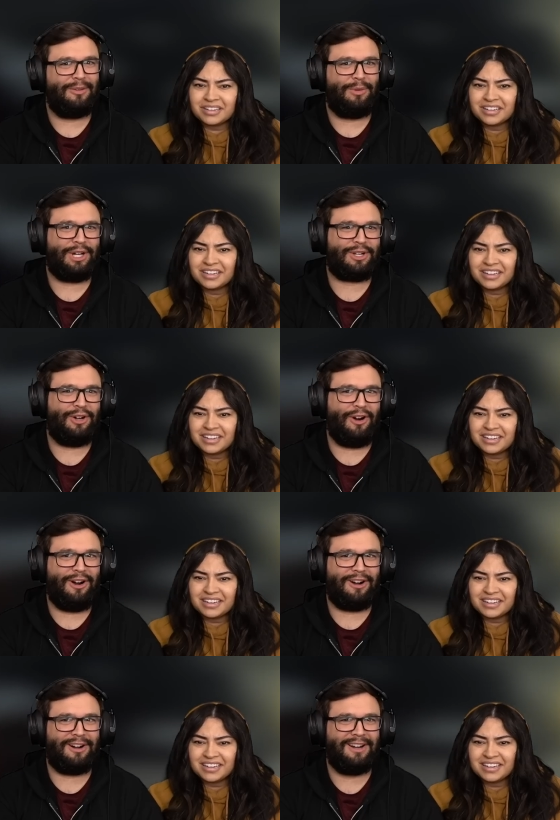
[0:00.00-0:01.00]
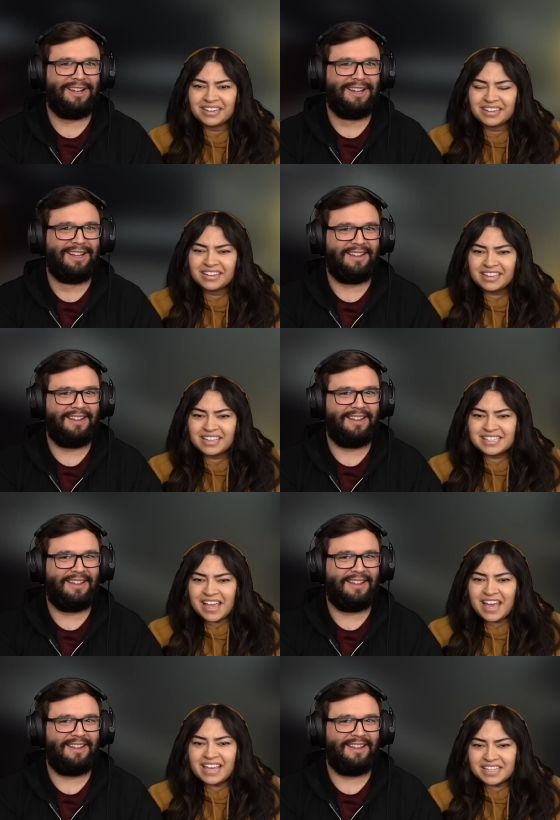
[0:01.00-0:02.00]
Speaker 1: What a car!
Speaker 2: Is
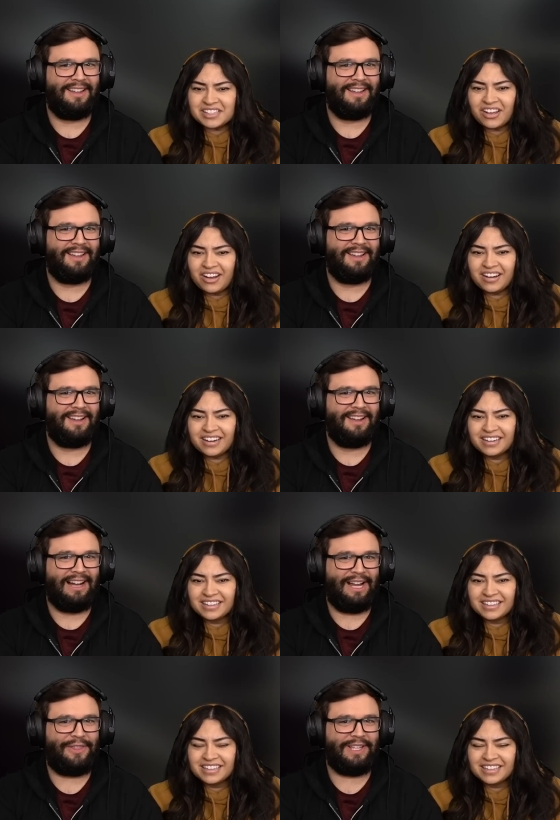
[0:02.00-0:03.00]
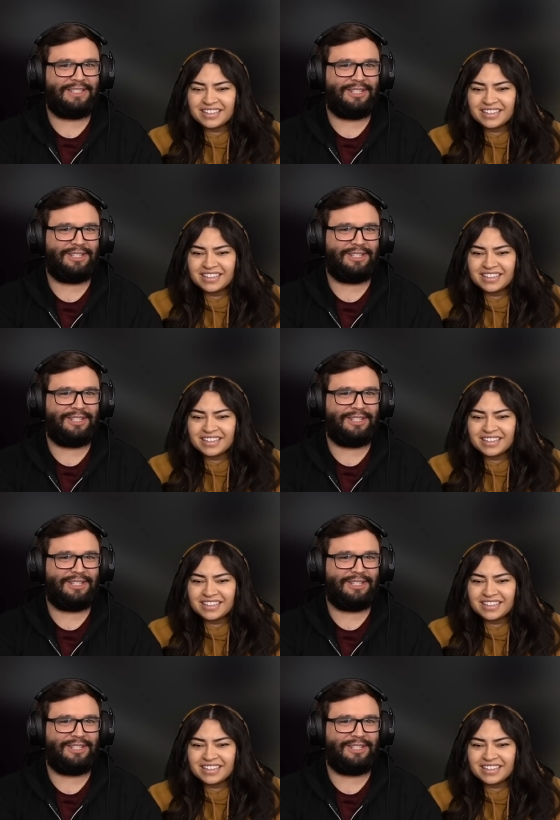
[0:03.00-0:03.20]
that his car?
Speaker 1: I think